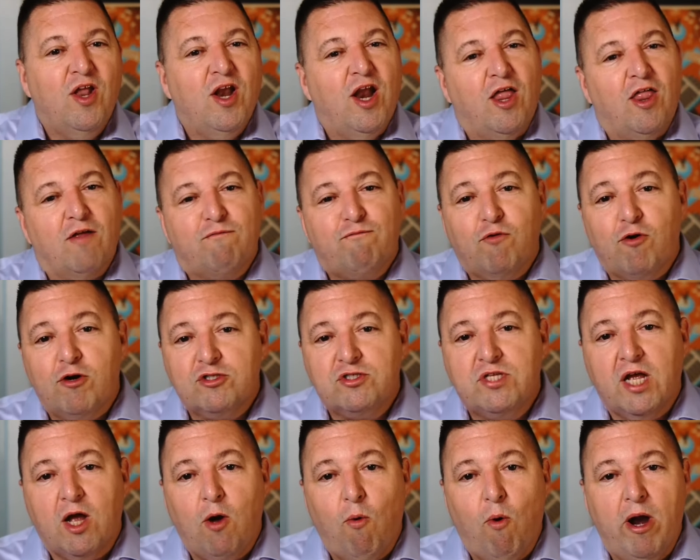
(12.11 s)
Now, the
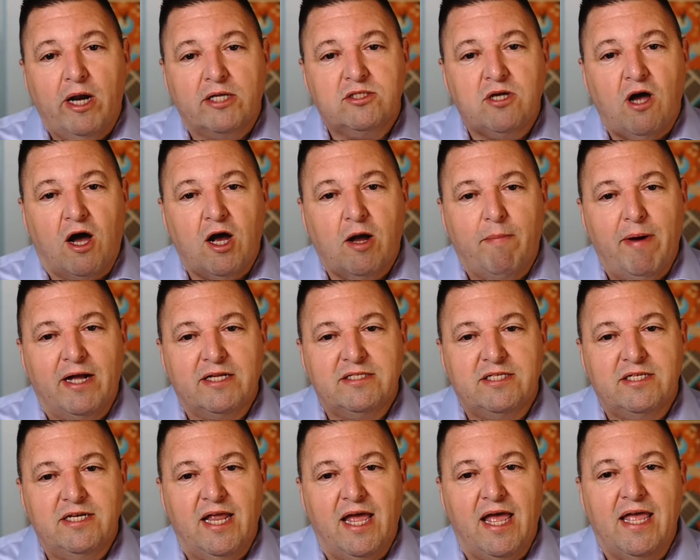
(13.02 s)
first thing I want to talk
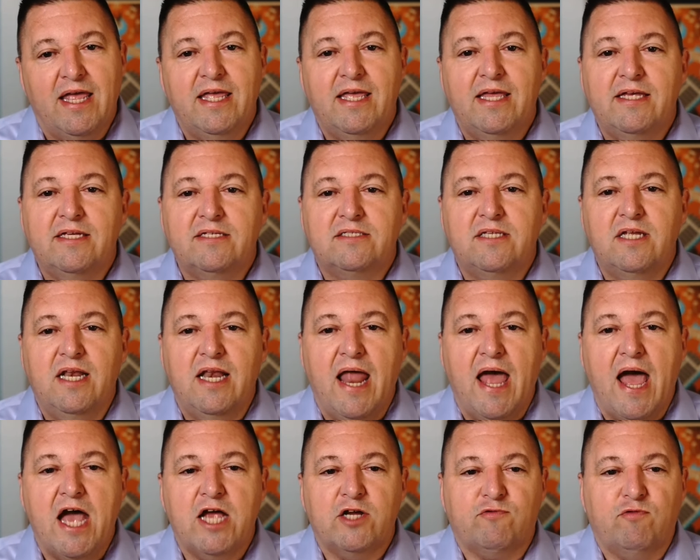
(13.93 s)
about today is the
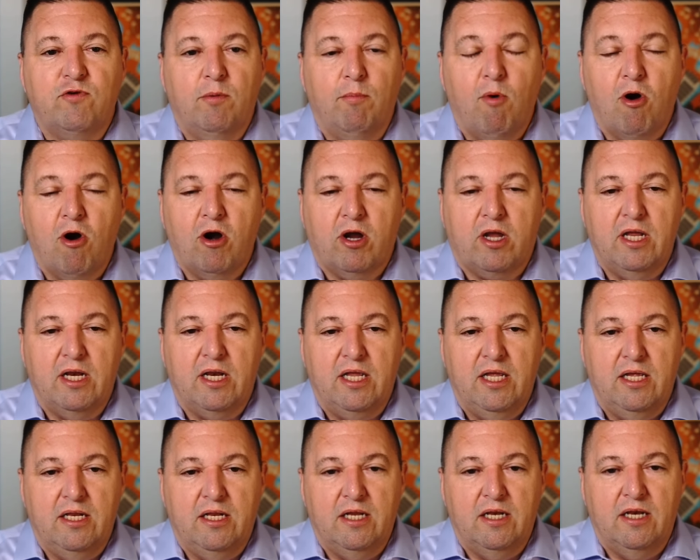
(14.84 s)
Nashville Market
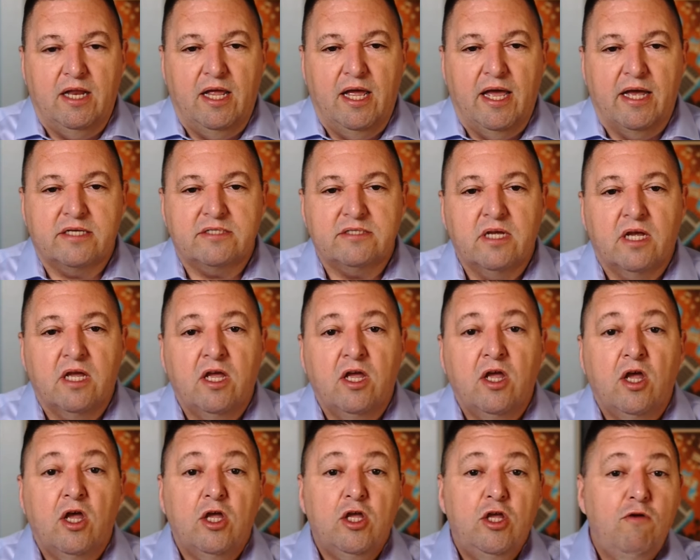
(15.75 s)
Heat Index.
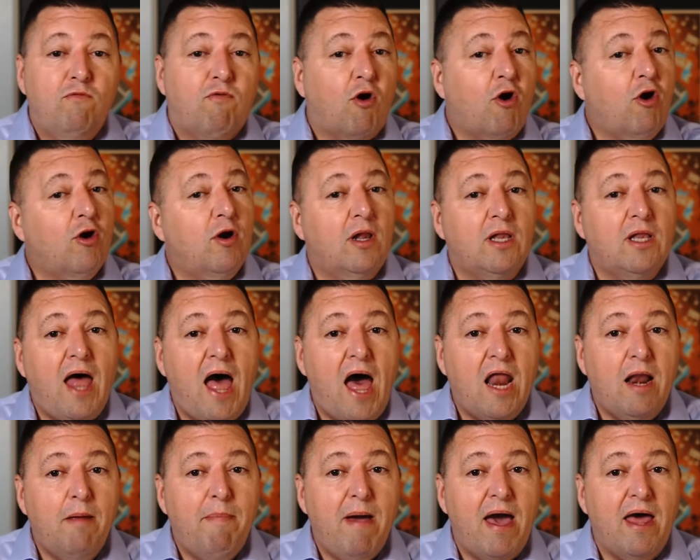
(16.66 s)
You've heard a
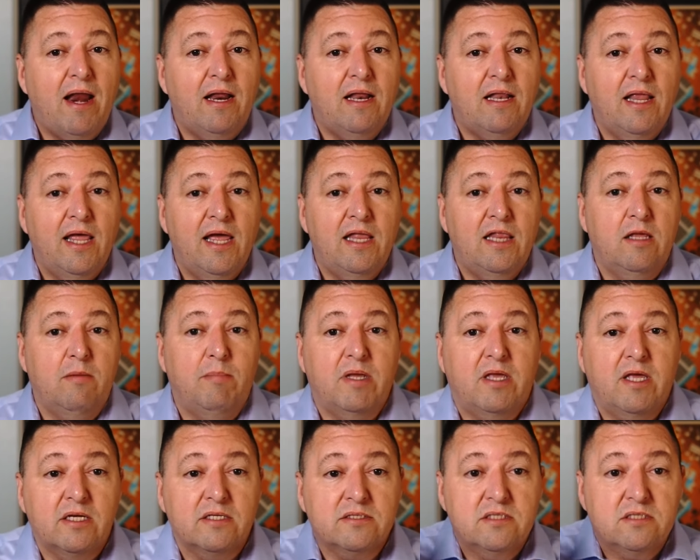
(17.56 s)
lot about it lately
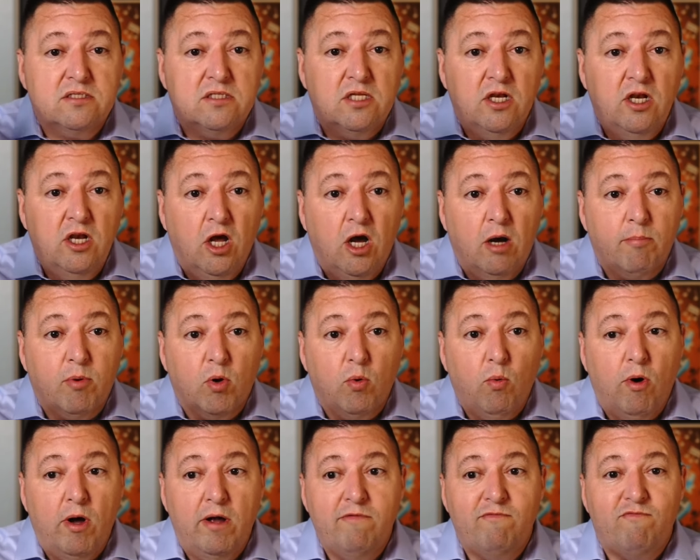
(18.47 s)
because it's the number
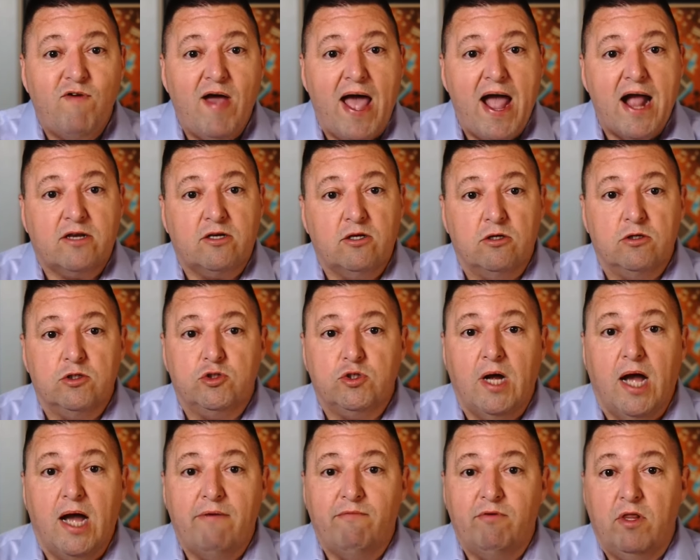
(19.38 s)
one factor
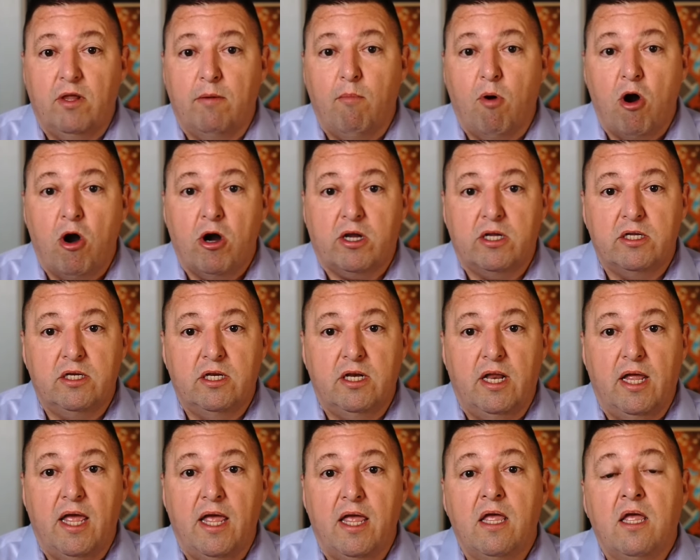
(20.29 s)
driving the market
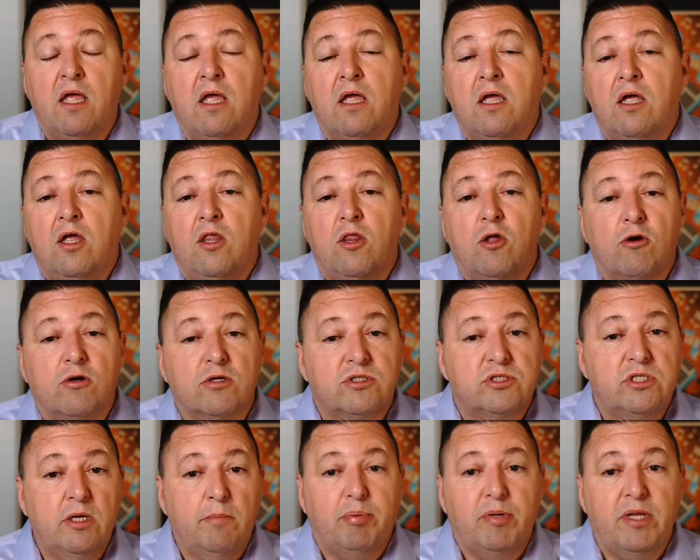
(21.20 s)
today. There are
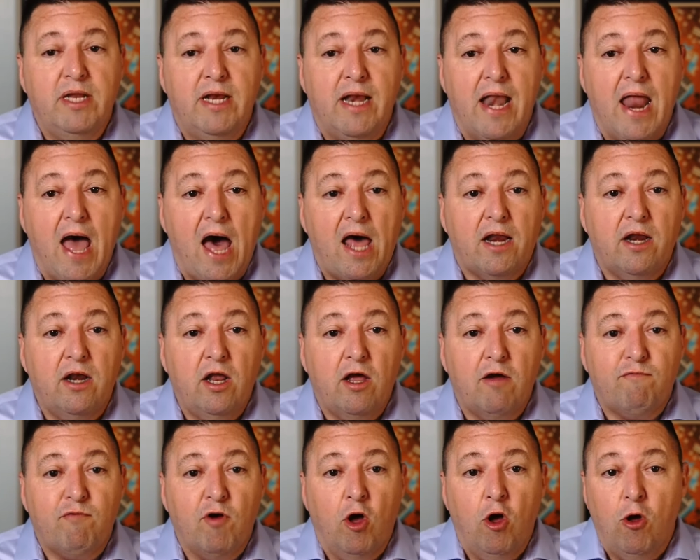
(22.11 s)
simply not
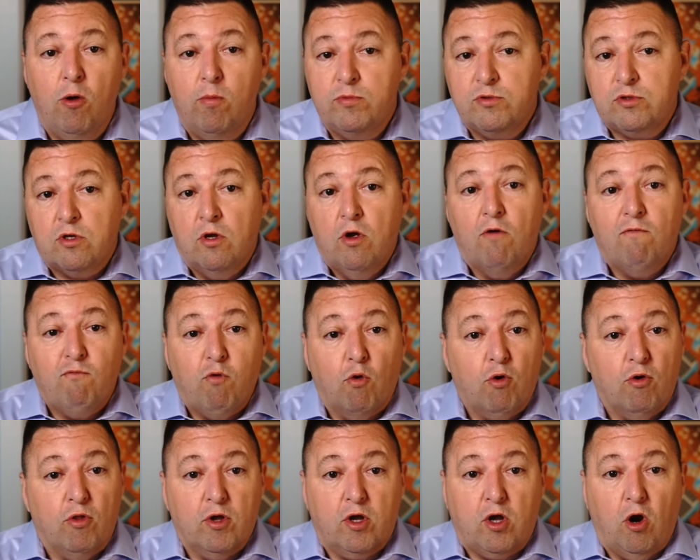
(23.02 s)
enough homes
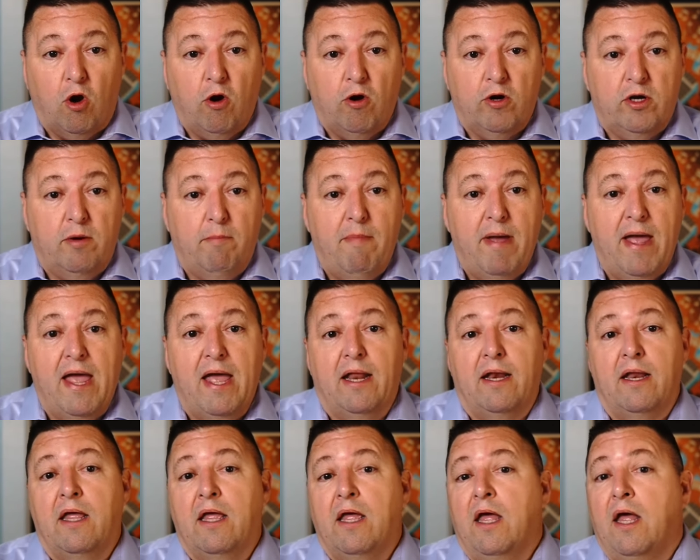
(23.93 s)
for the current
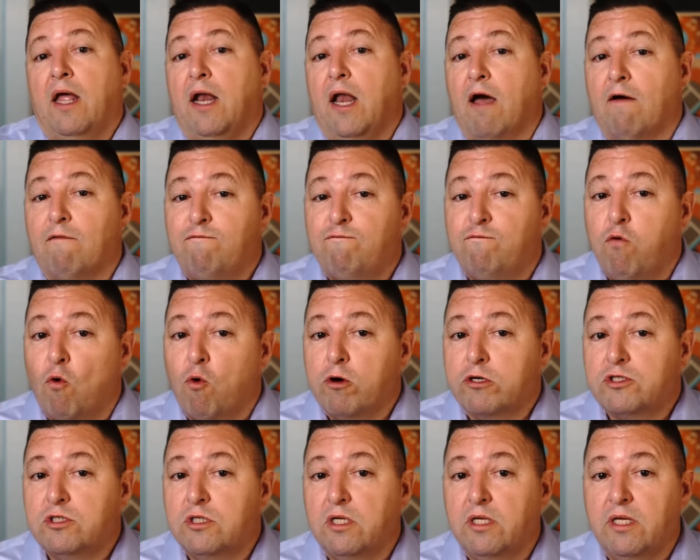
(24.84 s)
demand. Now,
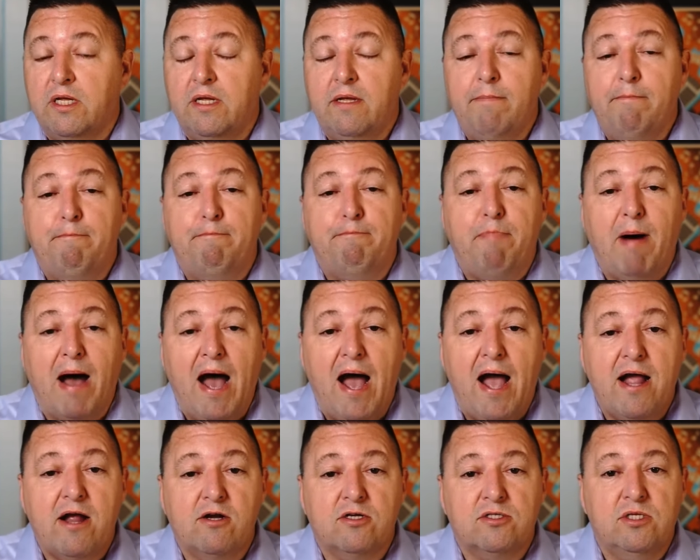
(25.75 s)
fortunately,
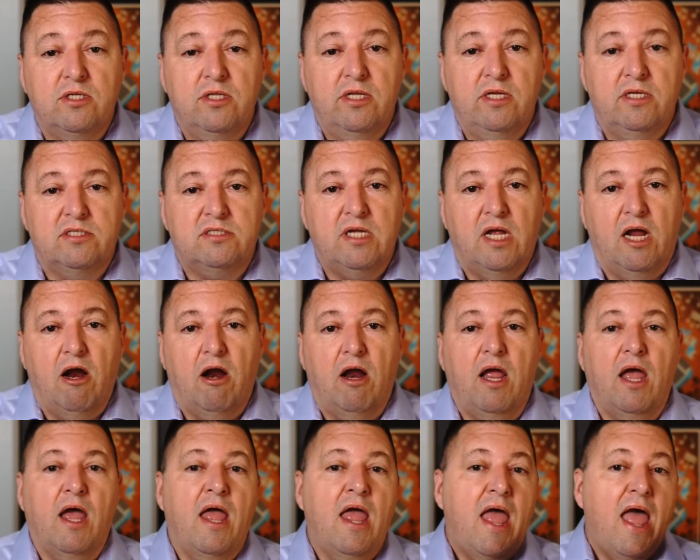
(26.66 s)
buyers in this
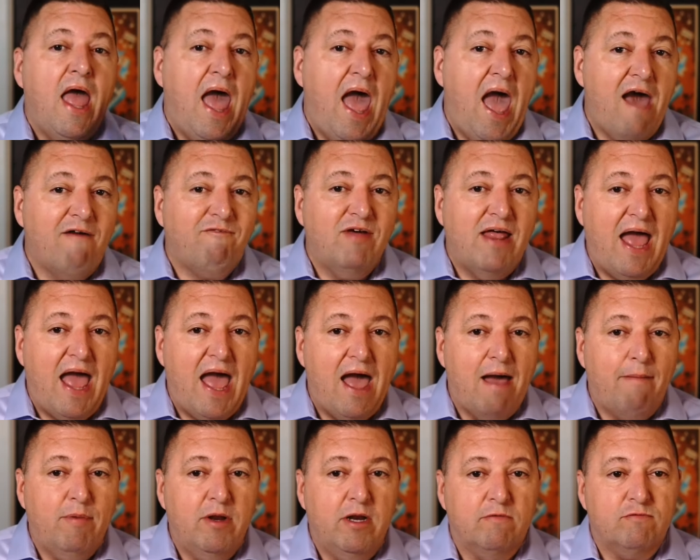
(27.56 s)
area have a
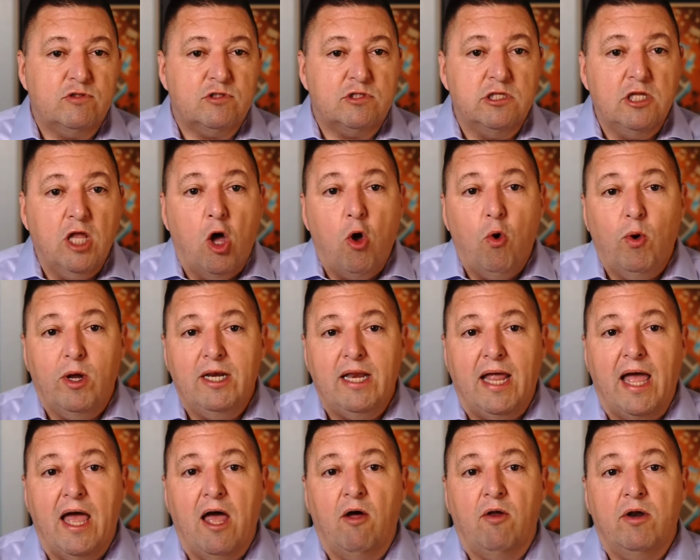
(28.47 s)
habit of slowing
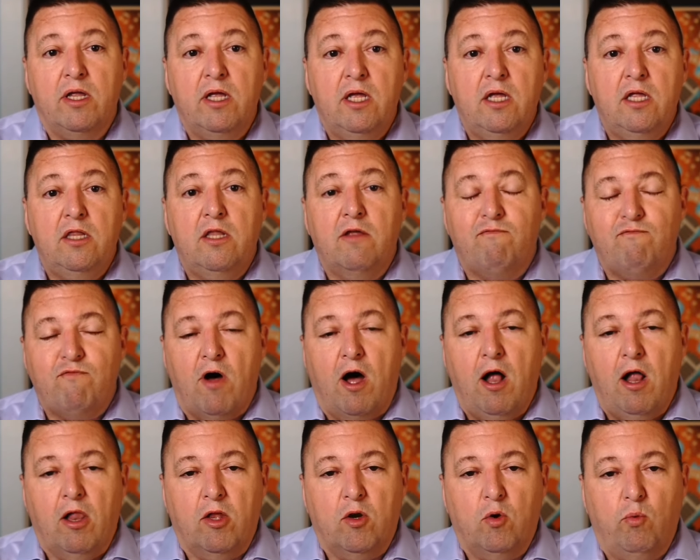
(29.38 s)
down in the
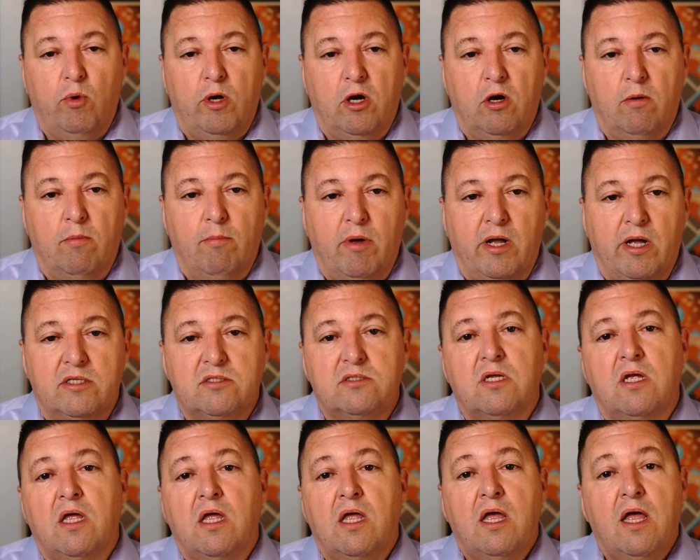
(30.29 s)
fall and winter
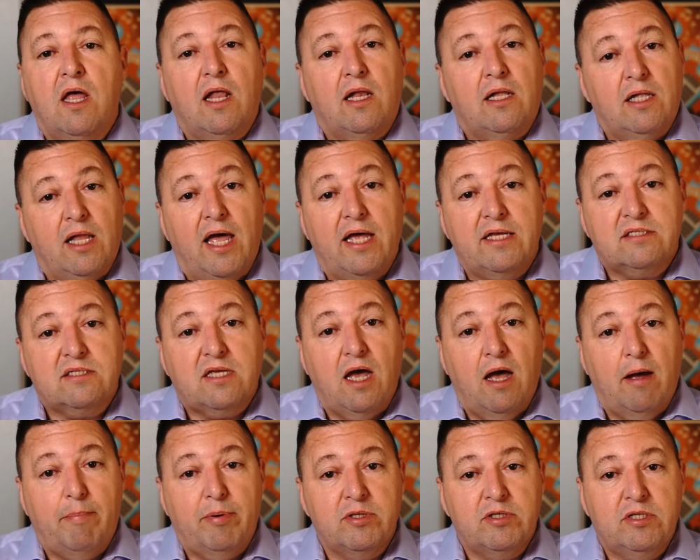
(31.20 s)
months. Less
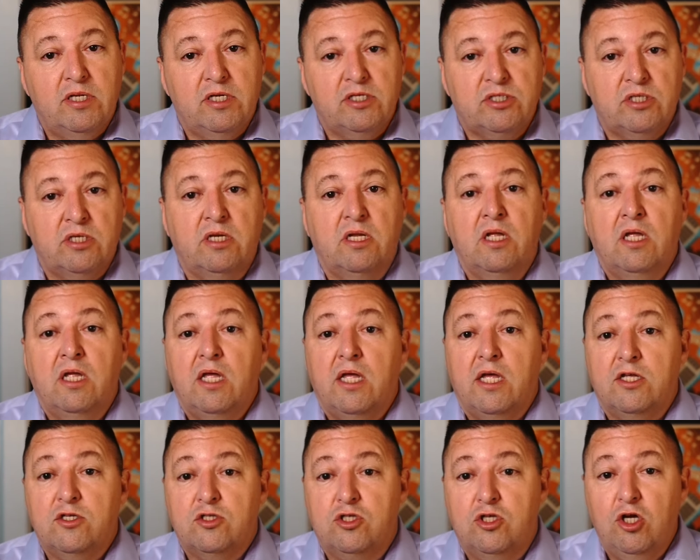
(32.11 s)
competition
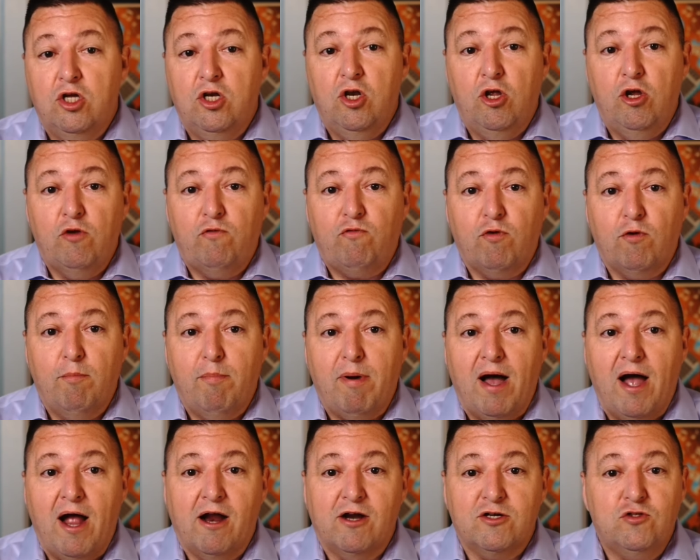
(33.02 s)
is good news for
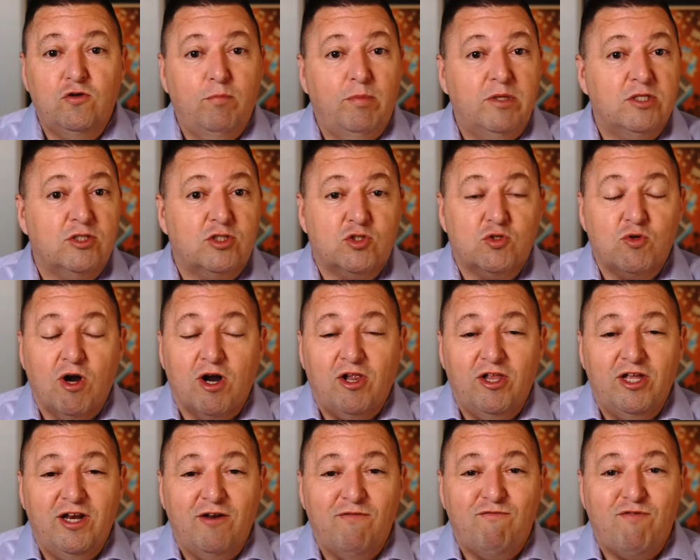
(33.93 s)
buyers who've been
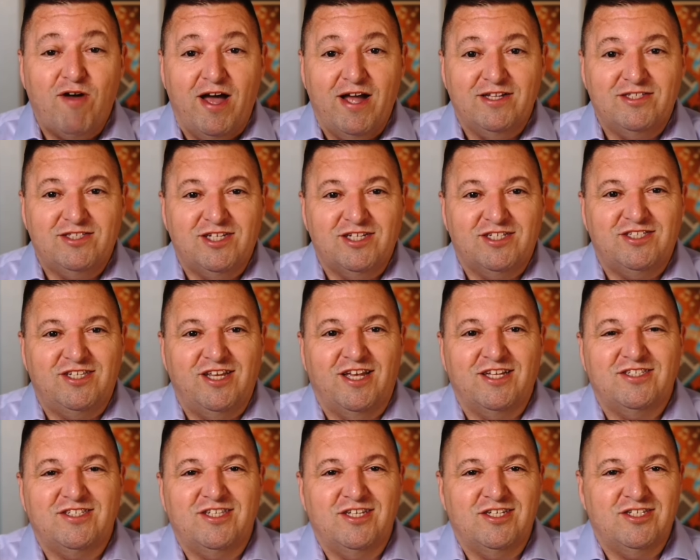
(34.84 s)
struggling to find
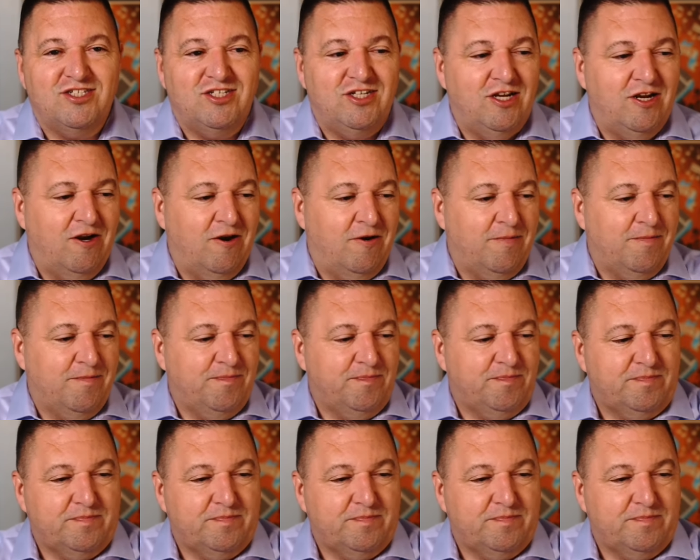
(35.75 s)
success this year.